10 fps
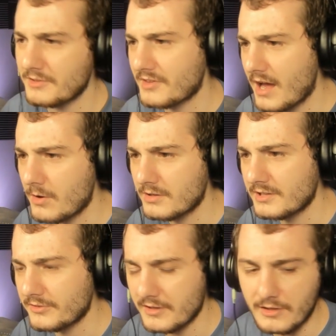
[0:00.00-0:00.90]
Bigger than Kyle
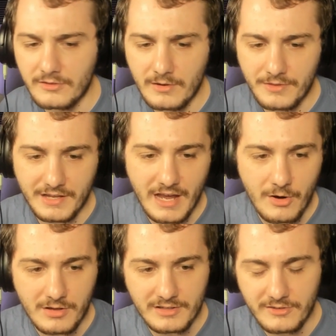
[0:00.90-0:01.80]
Kalinske, because I don't think
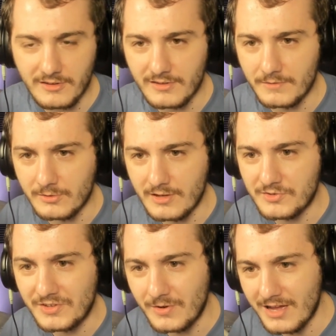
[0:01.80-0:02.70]
Kyle Kalinske's ever
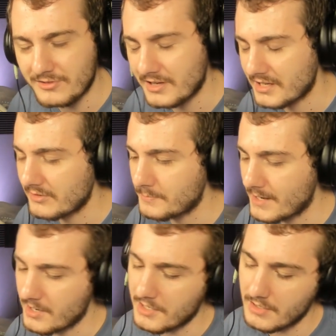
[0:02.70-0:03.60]
sexually harassed Anna
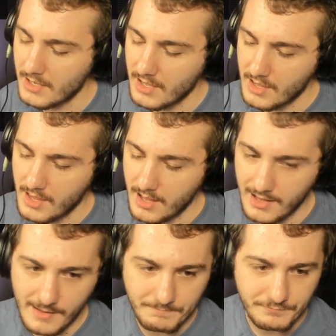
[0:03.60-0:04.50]
Kasparian.
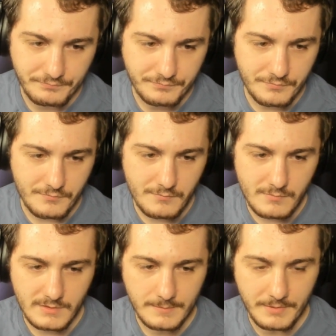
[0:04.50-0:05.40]
But
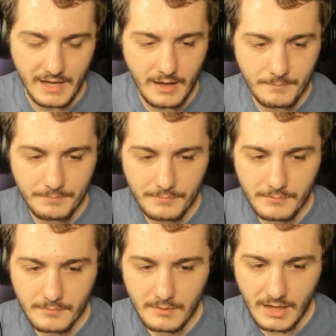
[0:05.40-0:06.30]
yeah.
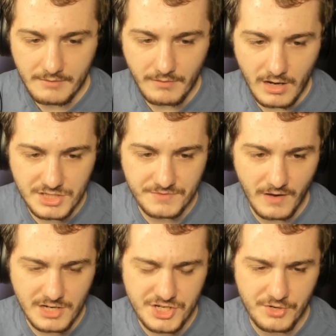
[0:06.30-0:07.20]
Like
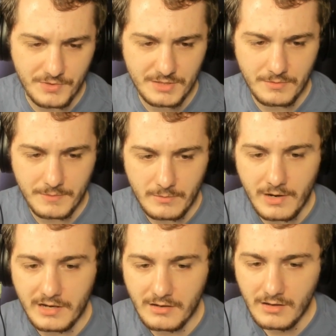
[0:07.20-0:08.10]
Vosh agreed with
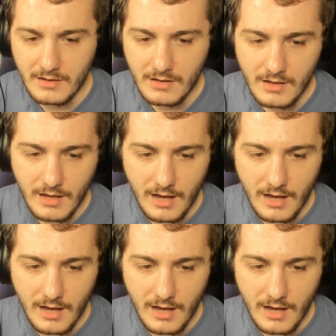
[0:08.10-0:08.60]
me, Wayne.